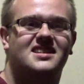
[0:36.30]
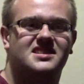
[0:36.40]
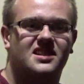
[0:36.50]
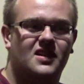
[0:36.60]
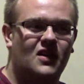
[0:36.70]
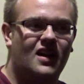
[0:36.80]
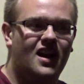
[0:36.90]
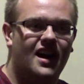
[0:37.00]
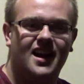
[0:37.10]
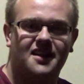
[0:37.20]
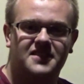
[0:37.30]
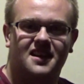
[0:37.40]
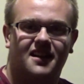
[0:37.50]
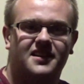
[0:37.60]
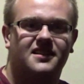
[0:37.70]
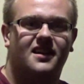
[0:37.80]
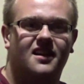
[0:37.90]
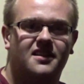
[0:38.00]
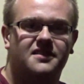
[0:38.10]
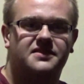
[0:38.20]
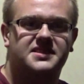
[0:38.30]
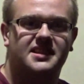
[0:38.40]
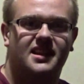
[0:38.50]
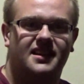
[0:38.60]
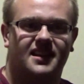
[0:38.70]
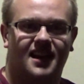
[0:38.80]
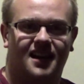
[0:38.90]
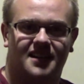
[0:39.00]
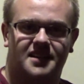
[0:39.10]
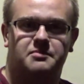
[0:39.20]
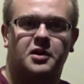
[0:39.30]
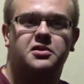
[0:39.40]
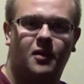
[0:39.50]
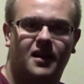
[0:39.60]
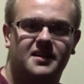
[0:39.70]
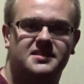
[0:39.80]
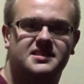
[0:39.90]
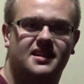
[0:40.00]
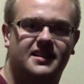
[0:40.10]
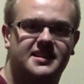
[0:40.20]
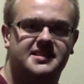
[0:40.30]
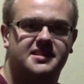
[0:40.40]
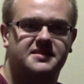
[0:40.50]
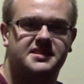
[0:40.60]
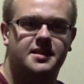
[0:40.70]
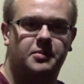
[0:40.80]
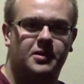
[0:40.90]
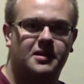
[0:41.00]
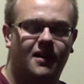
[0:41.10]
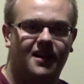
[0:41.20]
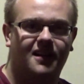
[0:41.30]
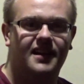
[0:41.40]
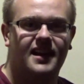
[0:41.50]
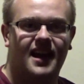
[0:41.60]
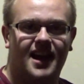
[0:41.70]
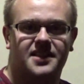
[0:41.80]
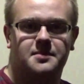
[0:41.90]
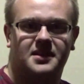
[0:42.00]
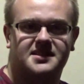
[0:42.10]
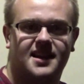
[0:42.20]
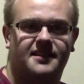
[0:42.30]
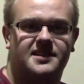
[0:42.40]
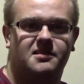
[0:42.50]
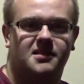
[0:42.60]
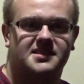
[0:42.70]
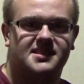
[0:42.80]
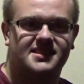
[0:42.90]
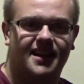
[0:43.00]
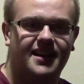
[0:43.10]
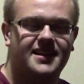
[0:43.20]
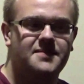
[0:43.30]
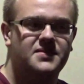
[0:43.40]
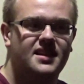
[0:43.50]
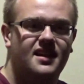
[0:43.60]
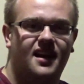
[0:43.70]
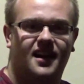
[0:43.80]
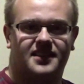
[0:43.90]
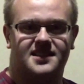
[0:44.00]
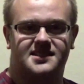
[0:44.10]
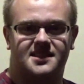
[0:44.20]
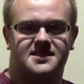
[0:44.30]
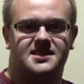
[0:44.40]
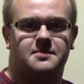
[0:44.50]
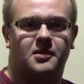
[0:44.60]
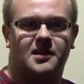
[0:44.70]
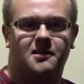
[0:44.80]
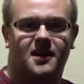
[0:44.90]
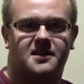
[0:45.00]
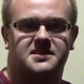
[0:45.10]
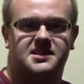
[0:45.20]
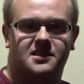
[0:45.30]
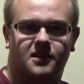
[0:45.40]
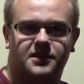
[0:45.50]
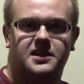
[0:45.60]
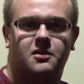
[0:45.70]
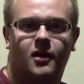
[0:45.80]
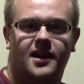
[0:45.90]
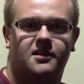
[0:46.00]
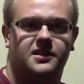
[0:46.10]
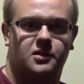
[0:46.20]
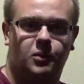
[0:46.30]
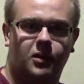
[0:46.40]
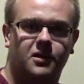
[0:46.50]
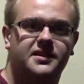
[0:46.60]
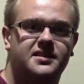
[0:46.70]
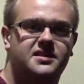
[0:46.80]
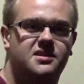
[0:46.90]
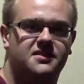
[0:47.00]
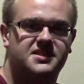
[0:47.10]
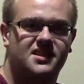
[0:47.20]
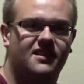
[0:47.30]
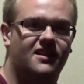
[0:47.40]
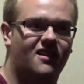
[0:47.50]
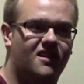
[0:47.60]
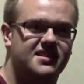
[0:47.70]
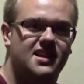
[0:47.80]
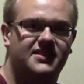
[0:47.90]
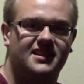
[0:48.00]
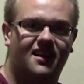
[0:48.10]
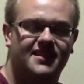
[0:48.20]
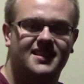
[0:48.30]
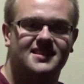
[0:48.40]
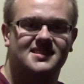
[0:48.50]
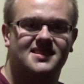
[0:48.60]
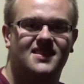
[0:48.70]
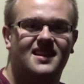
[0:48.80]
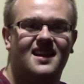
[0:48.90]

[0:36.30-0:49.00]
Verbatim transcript: So I have the honor of singing in both choirs, Keystone State Boy Choir and the Bucks County Choral Society. The Keystone State Boy Choir is the only choir in the world to have sung on all 7 continents.